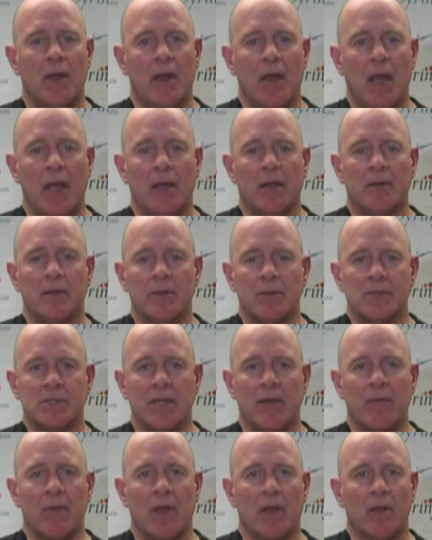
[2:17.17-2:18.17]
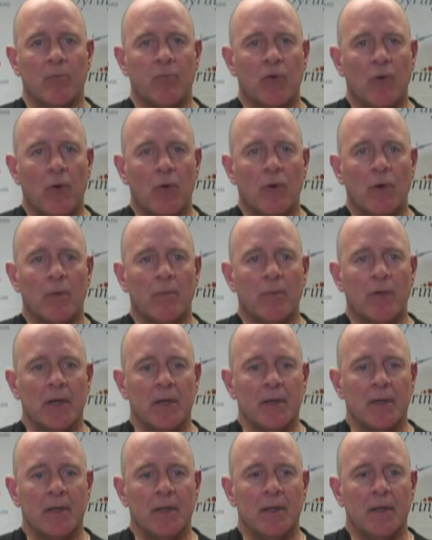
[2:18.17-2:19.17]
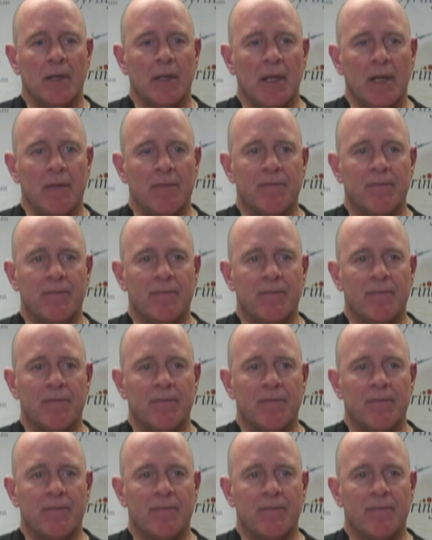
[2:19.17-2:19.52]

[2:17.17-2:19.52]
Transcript: Hated to lose Evan out of the program, but he